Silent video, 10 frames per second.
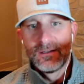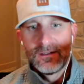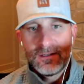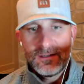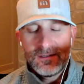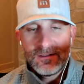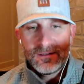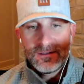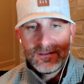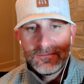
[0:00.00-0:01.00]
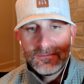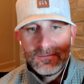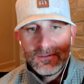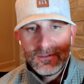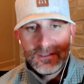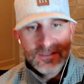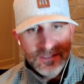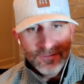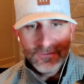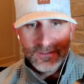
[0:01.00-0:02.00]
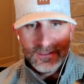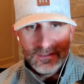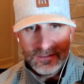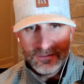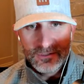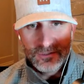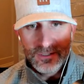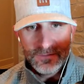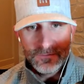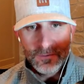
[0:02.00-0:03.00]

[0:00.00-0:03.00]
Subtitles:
And it's different than illustrative